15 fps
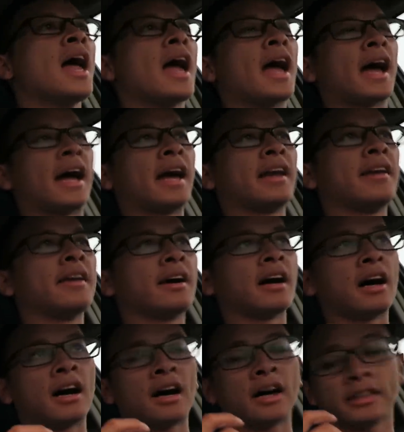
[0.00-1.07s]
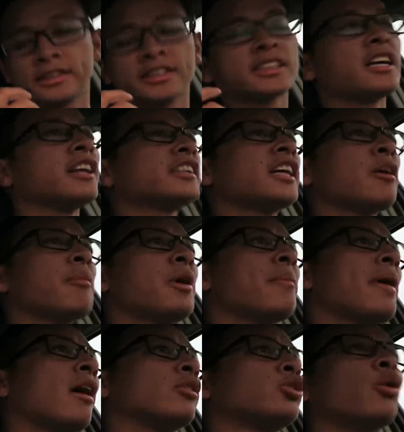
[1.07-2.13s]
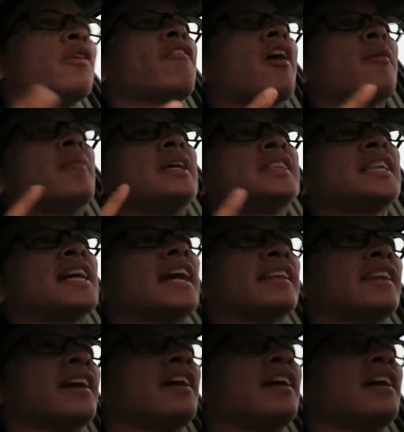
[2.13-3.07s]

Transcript: And uh, it's gonna take me about twenty-five minutes to get